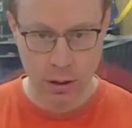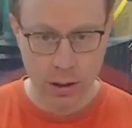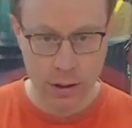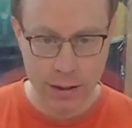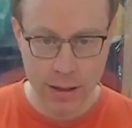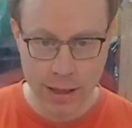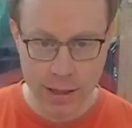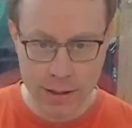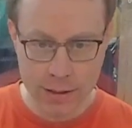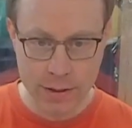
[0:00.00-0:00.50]

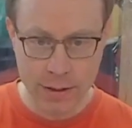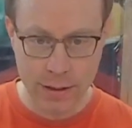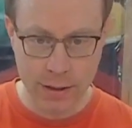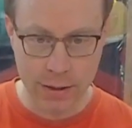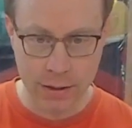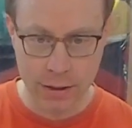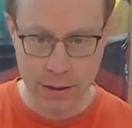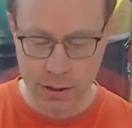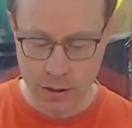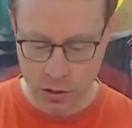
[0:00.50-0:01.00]
Next
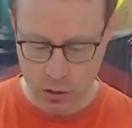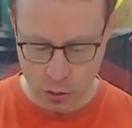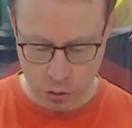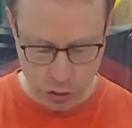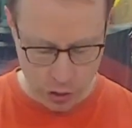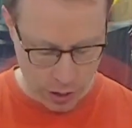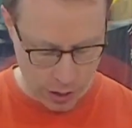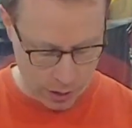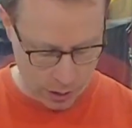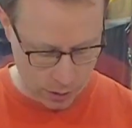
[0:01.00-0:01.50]
thing is to
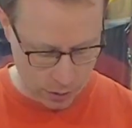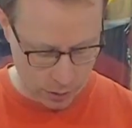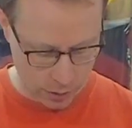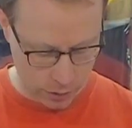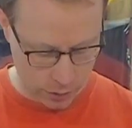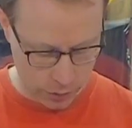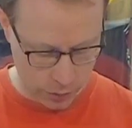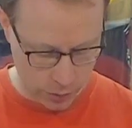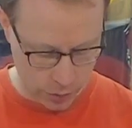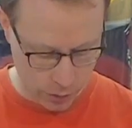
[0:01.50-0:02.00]
check
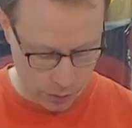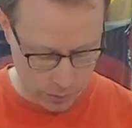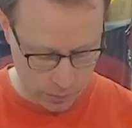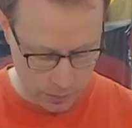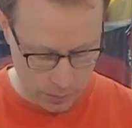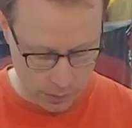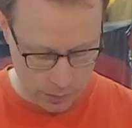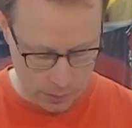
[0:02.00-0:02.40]
the